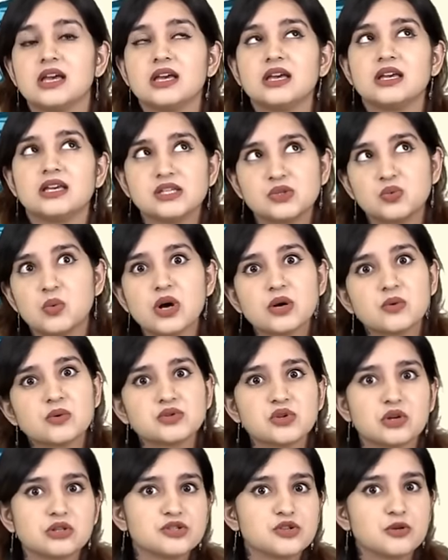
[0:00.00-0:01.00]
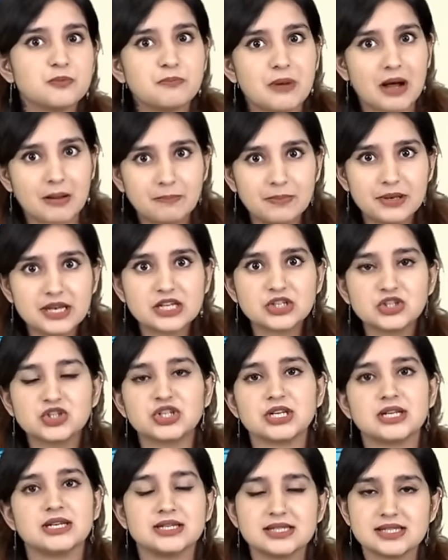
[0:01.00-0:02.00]
His work was also
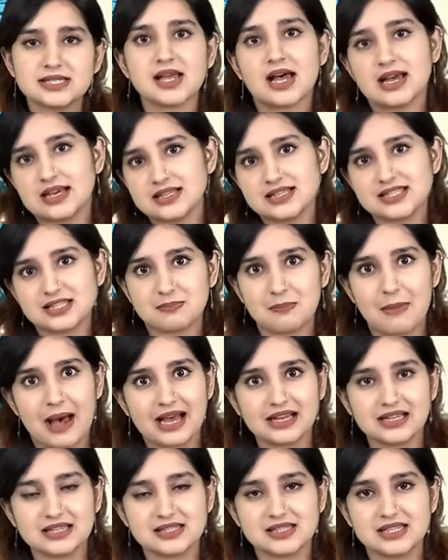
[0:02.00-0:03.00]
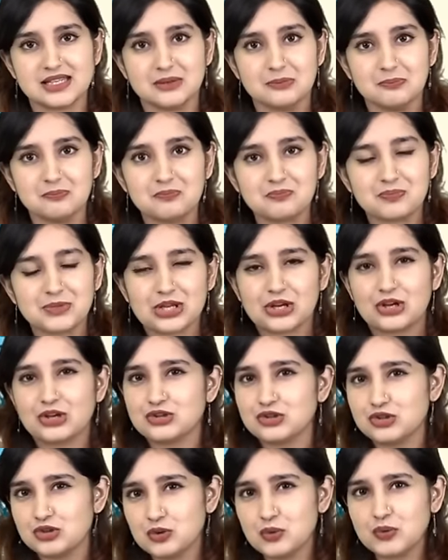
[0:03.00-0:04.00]
published in a science magazine.
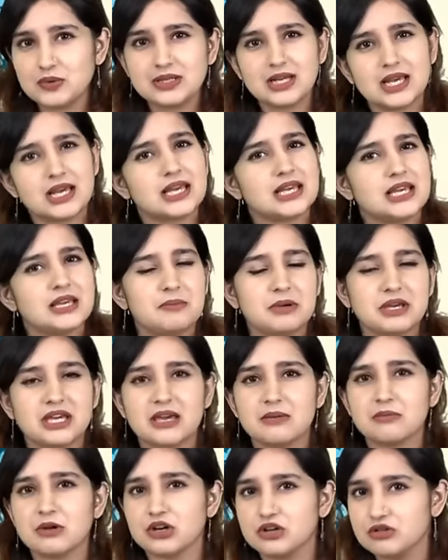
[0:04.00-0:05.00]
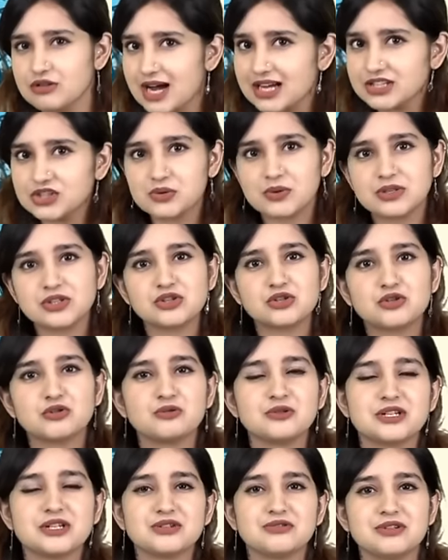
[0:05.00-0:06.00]
Soon, he became a graduate
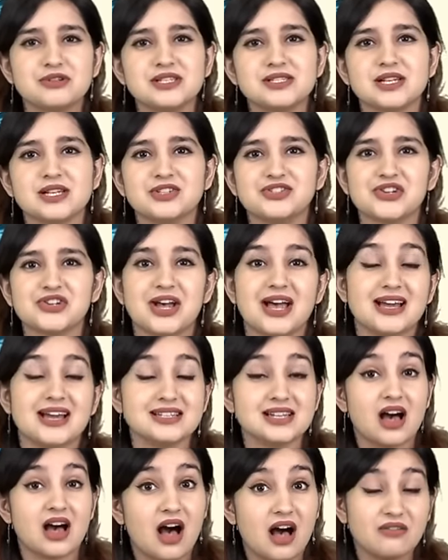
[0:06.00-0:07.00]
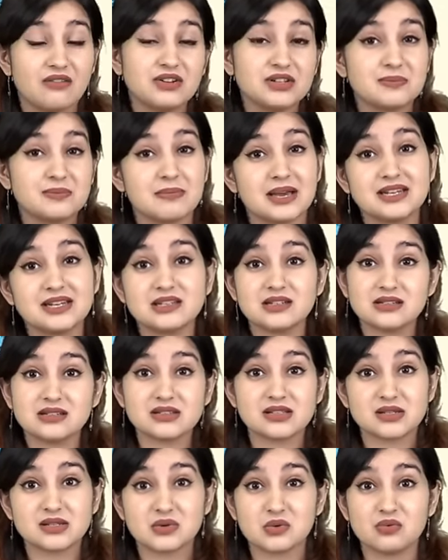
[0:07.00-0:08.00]
student researcher at Harvard
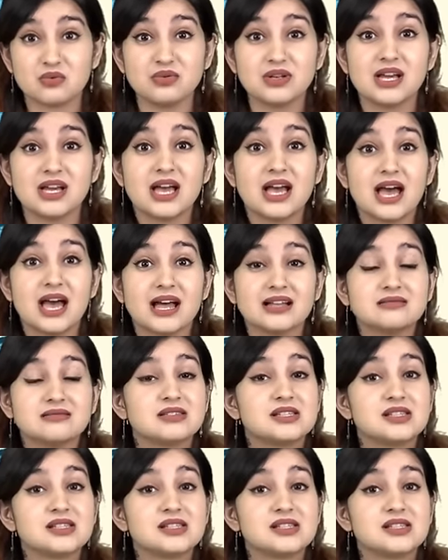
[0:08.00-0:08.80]
Medical School and